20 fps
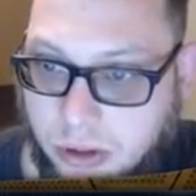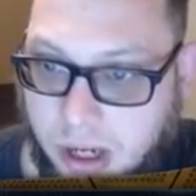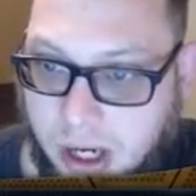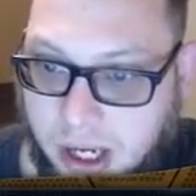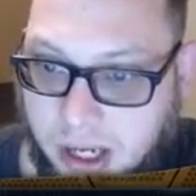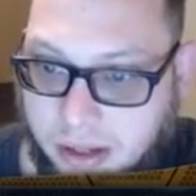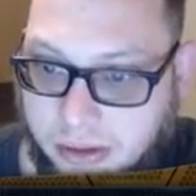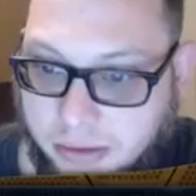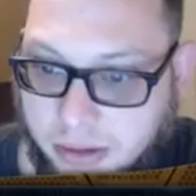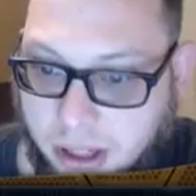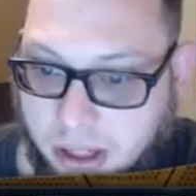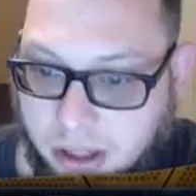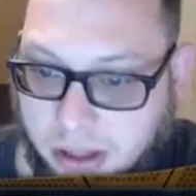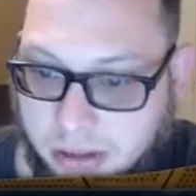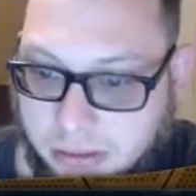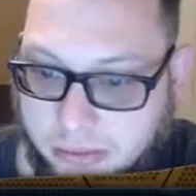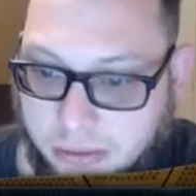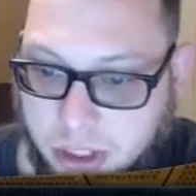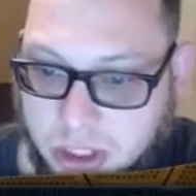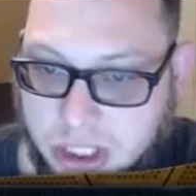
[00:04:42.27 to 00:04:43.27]
a
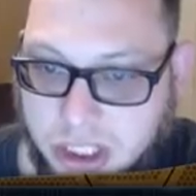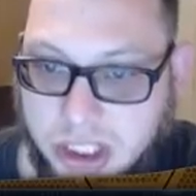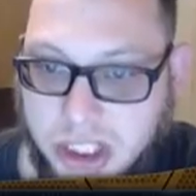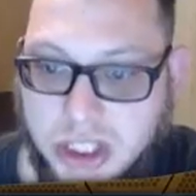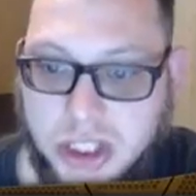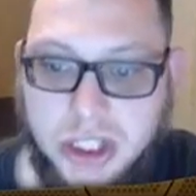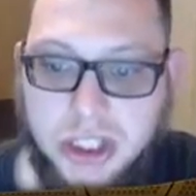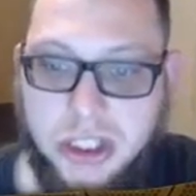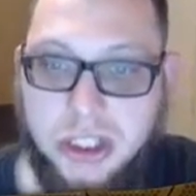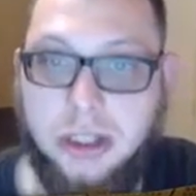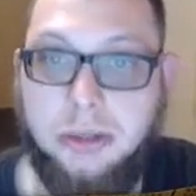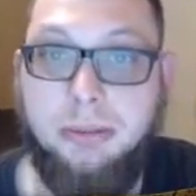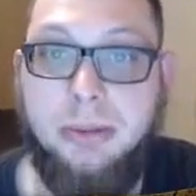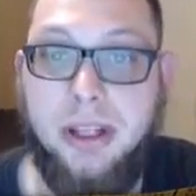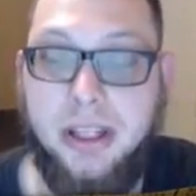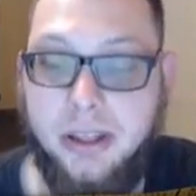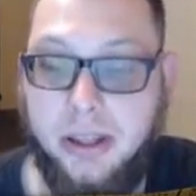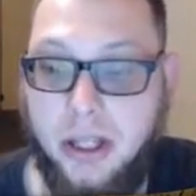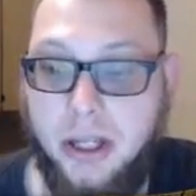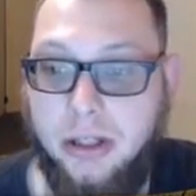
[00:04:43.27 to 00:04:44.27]
first edition near
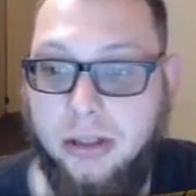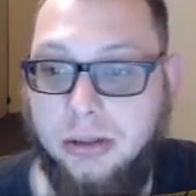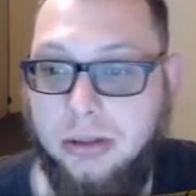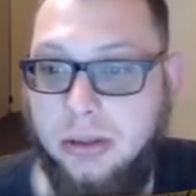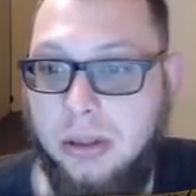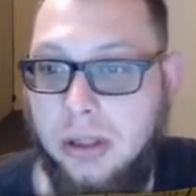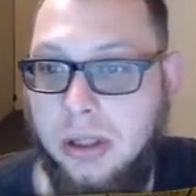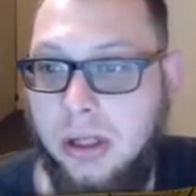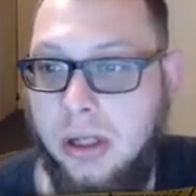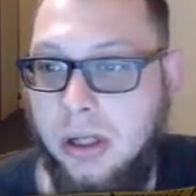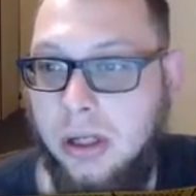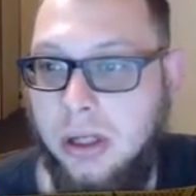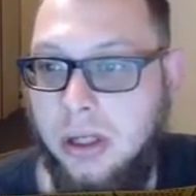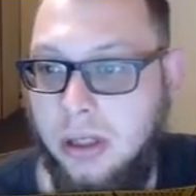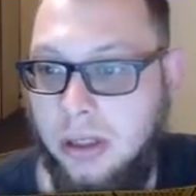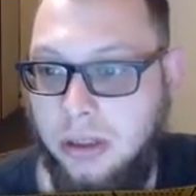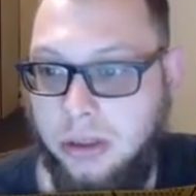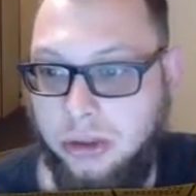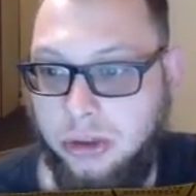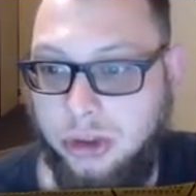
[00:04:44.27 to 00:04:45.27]
mint though,
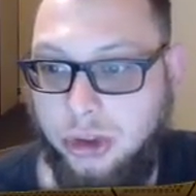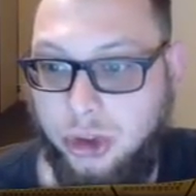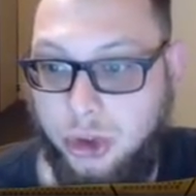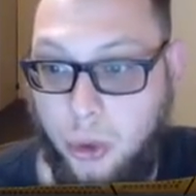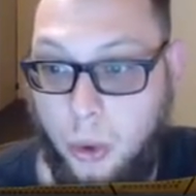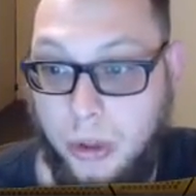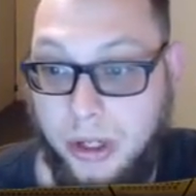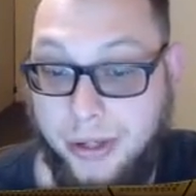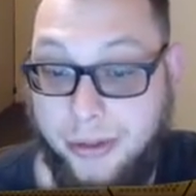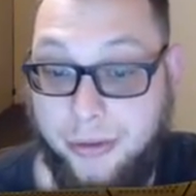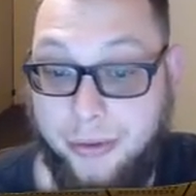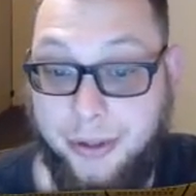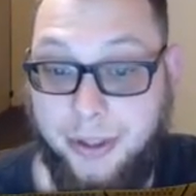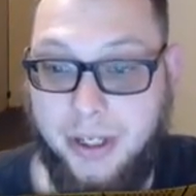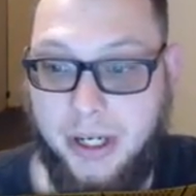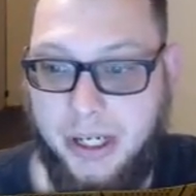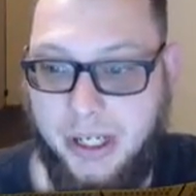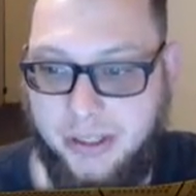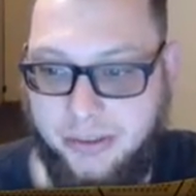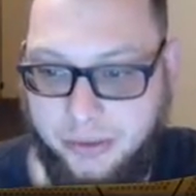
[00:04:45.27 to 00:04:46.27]

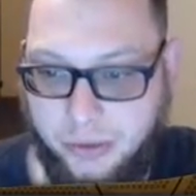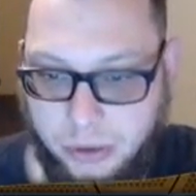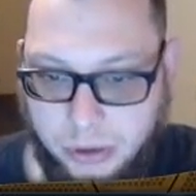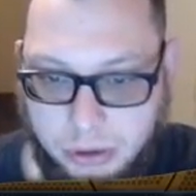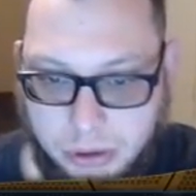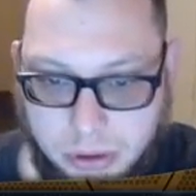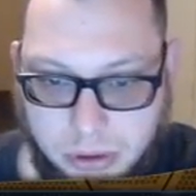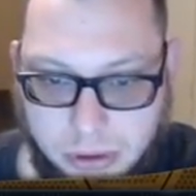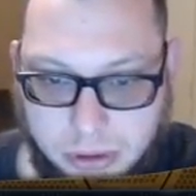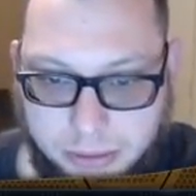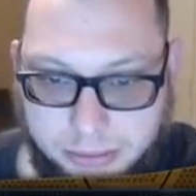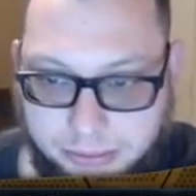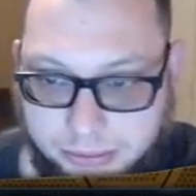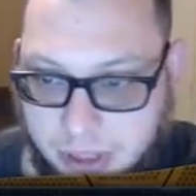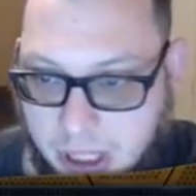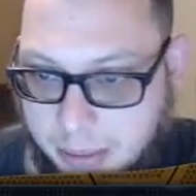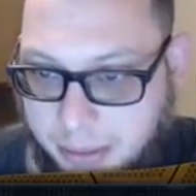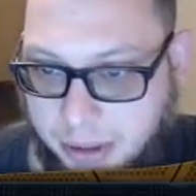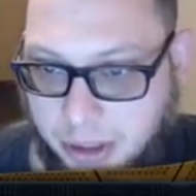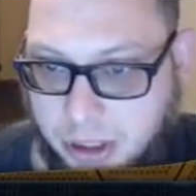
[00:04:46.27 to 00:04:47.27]
$23.94.
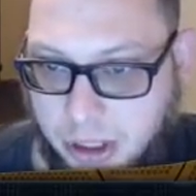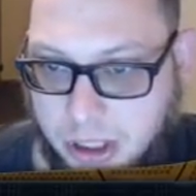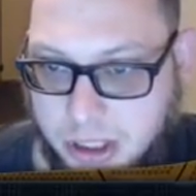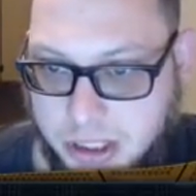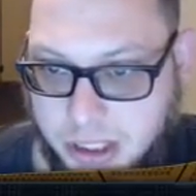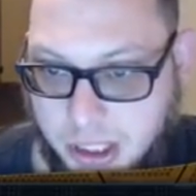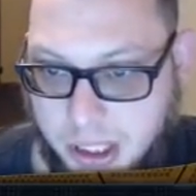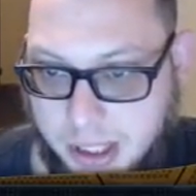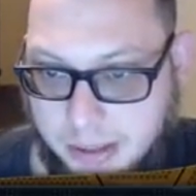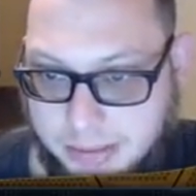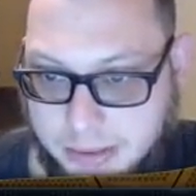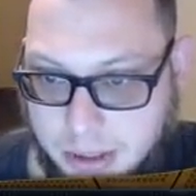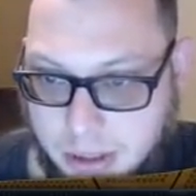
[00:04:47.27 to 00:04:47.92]
Epic Cards and Games.